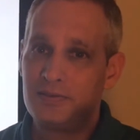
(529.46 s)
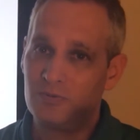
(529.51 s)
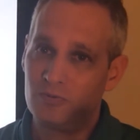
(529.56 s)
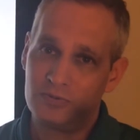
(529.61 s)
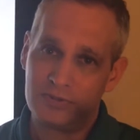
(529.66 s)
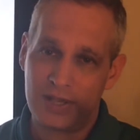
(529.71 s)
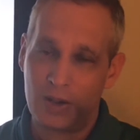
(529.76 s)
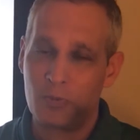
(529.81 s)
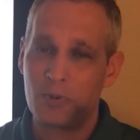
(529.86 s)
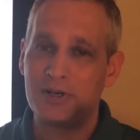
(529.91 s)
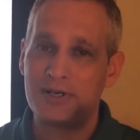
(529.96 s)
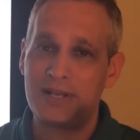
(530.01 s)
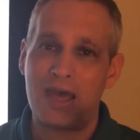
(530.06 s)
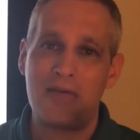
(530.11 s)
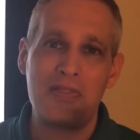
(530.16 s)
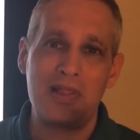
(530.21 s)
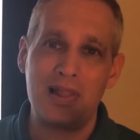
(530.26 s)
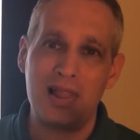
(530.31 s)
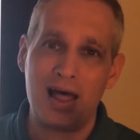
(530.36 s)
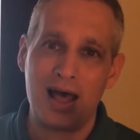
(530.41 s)
Somewhere down
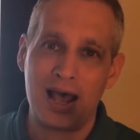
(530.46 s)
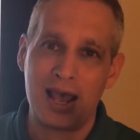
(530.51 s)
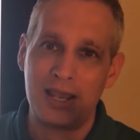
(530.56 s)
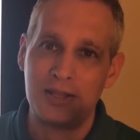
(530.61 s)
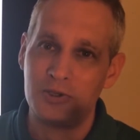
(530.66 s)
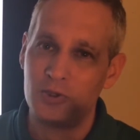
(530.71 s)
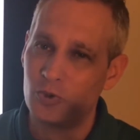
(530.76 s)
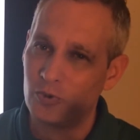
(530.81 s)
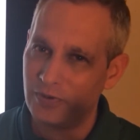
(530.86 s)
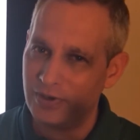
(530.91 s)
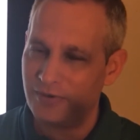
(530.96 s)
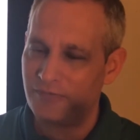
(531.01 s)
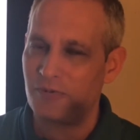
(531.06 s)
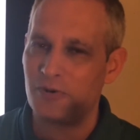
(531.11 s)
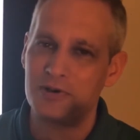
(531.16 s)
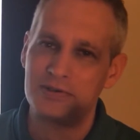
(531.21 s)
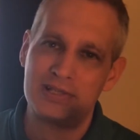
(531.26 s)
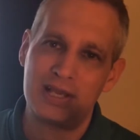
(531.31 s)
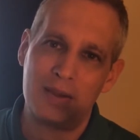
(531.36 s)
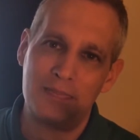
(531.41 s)
the line, you
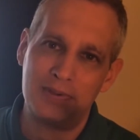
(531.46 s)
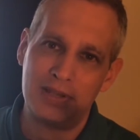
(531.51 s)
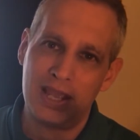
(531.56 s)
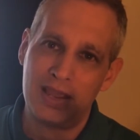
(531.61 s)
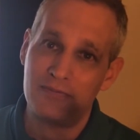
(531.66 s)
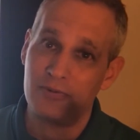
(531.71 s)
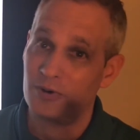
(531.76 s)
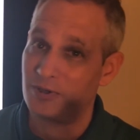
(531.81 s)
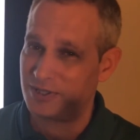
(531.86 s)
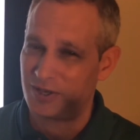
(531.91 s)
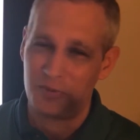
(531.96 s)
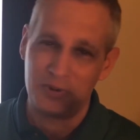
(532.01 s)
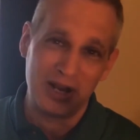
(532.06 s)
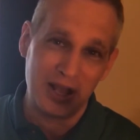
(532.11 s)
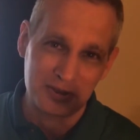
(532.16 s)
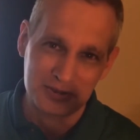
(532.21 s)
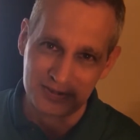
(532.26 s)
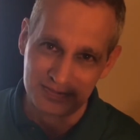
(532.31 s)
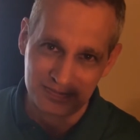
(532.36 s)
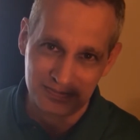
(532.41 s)
reinforce that behavior or someone
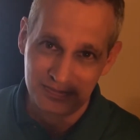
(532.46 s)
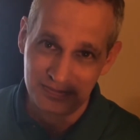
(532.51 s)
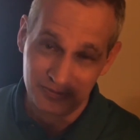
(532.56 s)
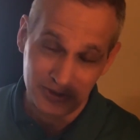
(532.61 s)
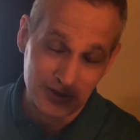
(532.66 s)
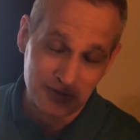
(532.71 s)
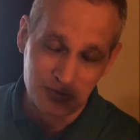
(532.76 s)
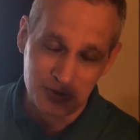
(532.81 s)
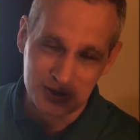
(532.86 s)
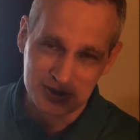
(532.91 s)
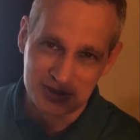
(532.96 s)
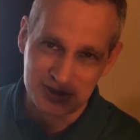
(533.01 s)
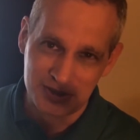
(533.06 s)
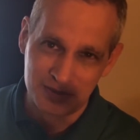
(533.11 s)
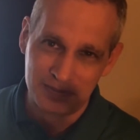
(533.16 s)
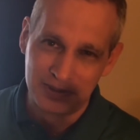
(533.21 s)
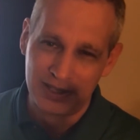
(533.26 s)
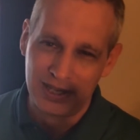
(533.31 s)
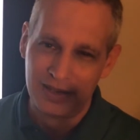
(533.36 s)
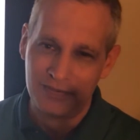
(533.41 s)
else reinforces the
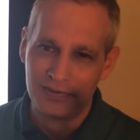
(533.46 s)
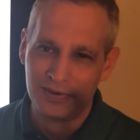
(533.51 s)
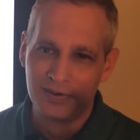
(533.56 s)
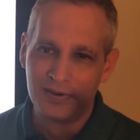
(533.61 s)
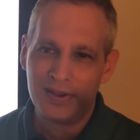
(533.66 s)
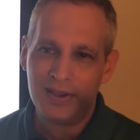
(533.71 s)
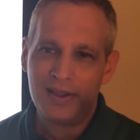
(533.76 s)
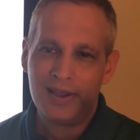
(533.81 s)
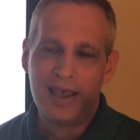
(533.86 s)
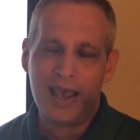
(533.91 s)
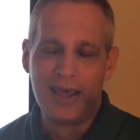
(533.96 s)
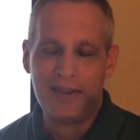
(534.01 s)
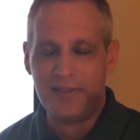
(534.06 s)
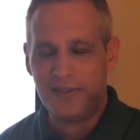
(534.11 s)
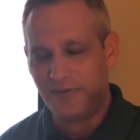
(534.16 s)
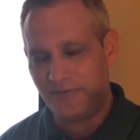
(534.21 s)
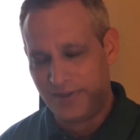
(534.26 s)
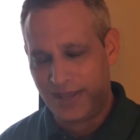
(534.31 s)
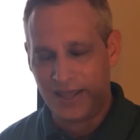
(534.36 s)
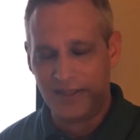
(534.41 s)
behavior, and
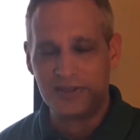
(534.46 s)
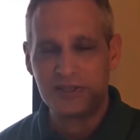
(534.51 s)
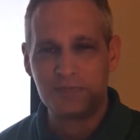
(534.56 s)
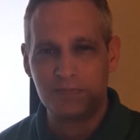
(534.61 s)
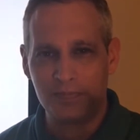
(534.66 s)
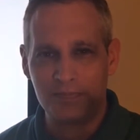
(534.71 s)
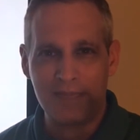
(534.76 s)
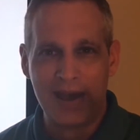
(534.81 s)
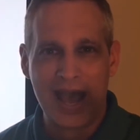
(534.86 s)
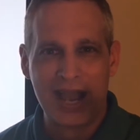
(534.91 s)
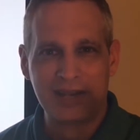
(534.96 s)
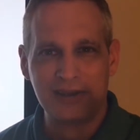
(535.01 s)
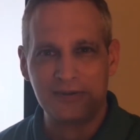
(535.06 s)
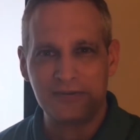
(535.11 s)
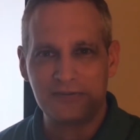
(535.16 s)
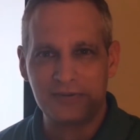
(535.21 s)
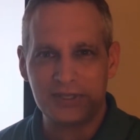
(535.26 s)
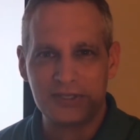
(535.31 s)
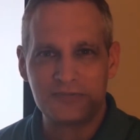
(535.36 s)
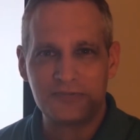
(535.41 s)
then it's back at
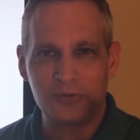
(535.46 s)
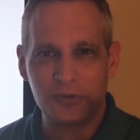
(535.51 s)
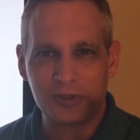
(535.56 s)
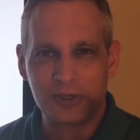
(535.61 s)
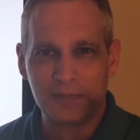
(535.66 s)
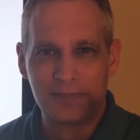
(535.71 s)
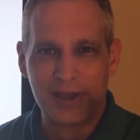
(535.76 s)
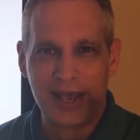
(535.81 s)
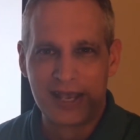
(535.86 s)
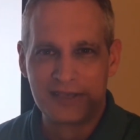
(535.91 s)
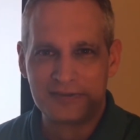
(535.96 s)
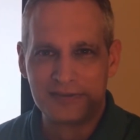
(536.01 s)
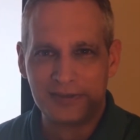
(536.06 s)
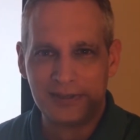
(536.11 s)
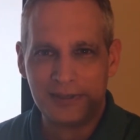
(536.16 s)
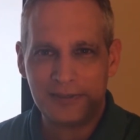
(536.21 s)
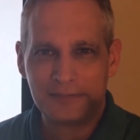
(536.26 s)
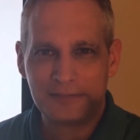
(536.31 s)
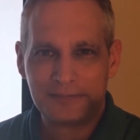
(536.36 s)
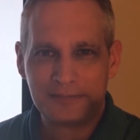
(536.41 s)
its full capacity.
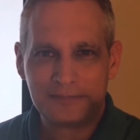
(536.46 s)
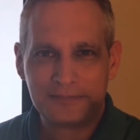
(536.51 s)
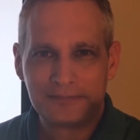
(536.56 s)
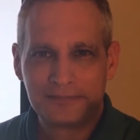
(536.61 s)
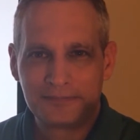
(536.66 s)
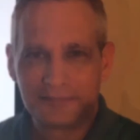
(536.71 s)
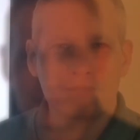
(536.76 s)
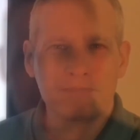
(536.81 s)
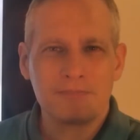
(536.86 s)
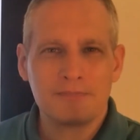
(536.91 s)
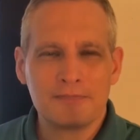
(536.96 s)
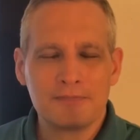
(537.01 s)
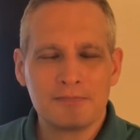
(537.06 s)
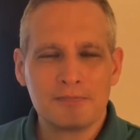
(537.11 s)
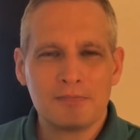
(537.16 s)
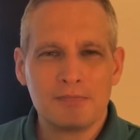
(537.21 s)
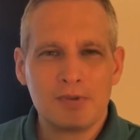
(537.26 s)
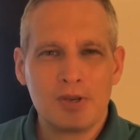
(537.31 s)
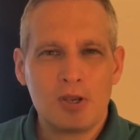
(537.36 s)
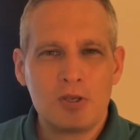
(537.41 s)

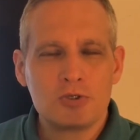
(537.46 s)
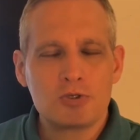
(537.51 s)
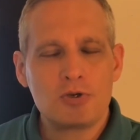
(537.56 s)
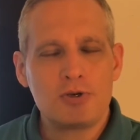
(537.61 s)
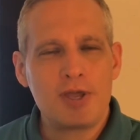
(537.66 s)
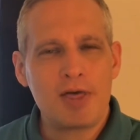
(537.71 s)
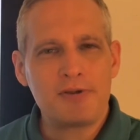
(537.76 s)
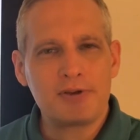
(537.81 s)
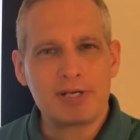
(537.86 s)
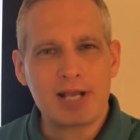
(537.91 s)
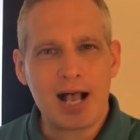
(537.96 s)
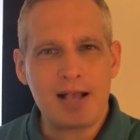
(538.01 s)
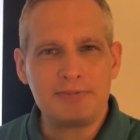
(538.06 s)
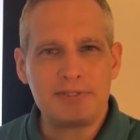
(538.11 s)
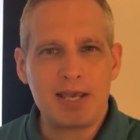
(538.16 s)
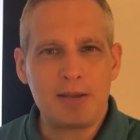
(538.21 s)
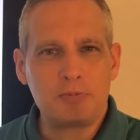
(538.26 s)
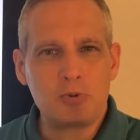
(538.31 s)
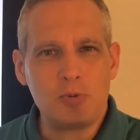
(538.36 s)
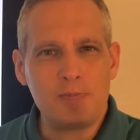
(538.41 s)
So another
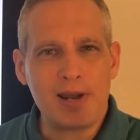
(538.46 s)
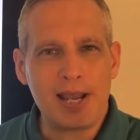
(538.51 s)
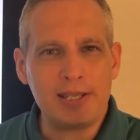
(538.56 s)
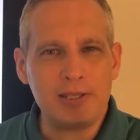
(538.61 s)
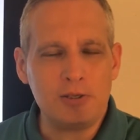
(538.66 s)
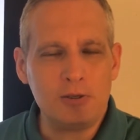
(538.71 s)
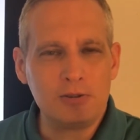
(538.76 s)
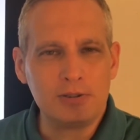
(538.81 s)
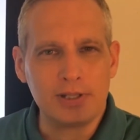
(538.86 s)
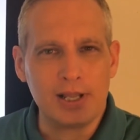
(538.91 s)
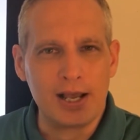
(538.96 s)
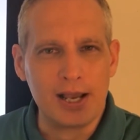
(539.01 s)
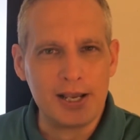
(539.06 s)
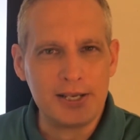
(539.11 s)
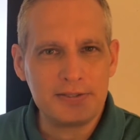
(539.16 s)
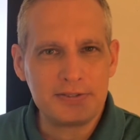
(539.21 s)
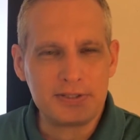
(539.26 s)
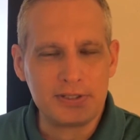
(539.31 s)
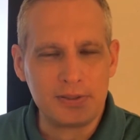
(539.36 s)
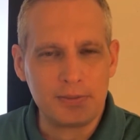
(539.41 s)
concept we might
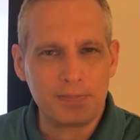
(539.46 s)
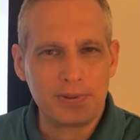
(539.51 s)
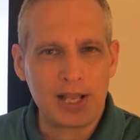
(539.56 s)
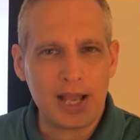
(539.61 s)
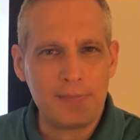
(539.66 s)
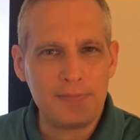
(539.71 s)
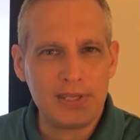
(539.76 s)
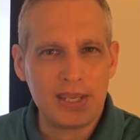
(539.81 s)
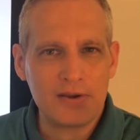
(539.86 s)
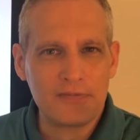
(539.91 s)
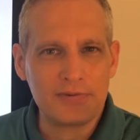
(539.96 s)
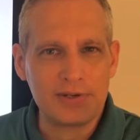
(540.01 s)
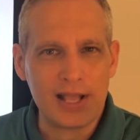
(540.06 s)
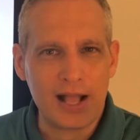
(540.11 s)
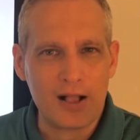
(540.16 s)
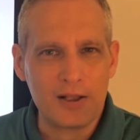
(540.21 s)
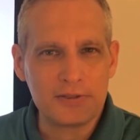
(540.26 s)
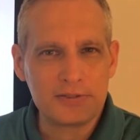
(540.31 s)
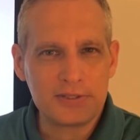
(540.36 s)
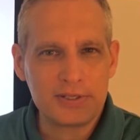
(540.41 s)
utilize in applied behavior
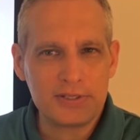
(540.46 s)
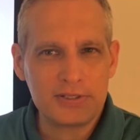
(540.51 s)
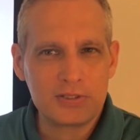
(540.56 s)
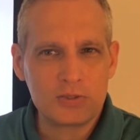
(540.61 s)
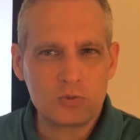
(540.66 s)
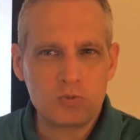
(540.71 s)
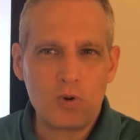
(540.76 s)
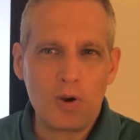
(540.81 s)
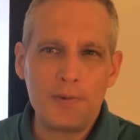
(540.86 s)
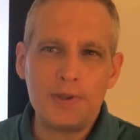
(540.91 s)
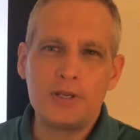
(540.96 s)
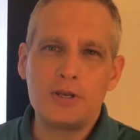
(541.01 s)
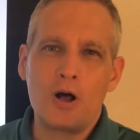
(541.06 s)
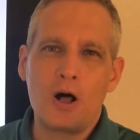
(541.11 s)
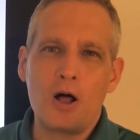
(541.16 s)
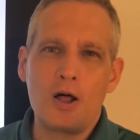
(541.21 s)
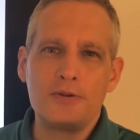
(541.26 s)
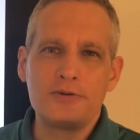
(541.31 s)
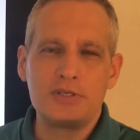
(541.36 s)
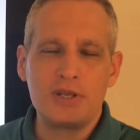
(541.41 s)
analysis is what we
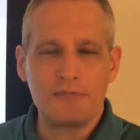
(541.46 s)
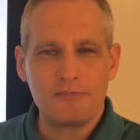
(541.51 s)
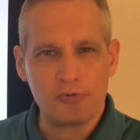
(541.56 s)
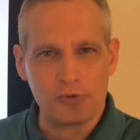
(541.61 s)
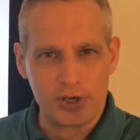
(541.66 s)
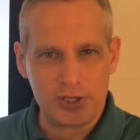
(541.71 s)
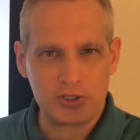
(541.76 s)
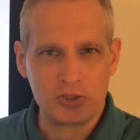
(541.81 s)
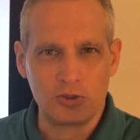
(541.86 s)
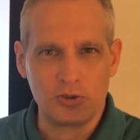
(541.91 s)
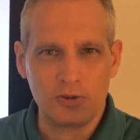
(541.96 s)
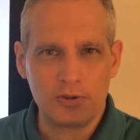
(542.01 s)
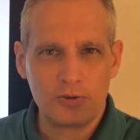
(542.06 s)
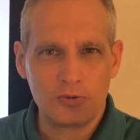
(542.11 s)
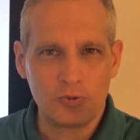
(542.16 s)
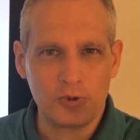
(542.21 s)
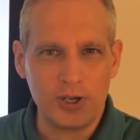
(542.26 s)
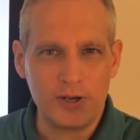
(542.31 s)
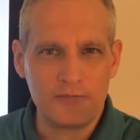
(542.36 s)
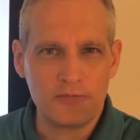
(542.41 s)
call differential
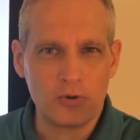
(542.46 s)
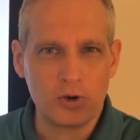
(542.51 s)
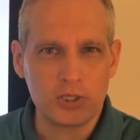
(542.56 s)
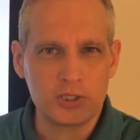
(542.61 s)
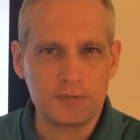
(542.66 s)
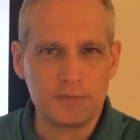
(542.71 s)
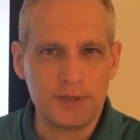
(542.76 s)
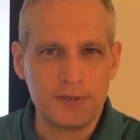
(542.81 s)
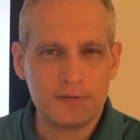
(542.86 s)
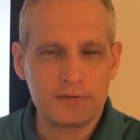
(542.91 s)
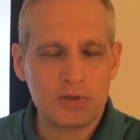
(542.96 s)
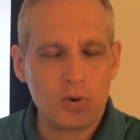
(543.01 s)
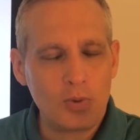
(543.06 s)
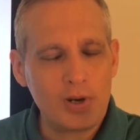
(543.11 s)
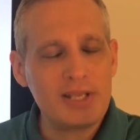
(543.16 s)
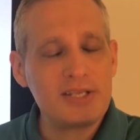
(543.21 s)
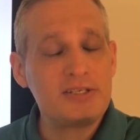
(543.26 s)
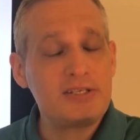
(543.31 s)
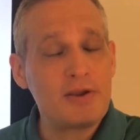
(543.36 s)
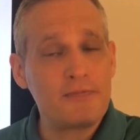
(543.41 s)
reinforcement. So what
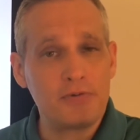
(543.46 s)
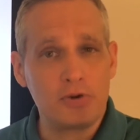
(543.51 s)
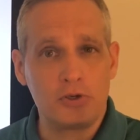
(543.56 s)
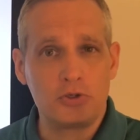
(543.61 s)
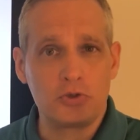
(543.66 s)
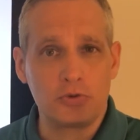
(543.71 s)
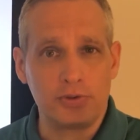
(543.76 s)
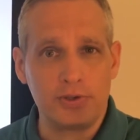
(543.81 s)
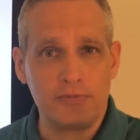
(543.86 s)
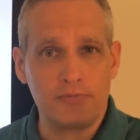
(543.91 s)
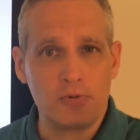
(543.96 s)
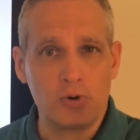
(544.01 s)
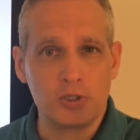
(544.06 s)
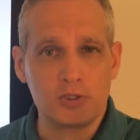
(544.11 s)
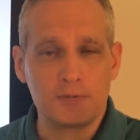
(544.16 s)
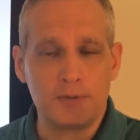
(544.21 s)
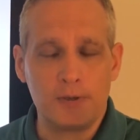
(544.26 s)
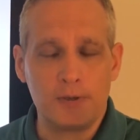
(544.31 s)
is differential reinforcement?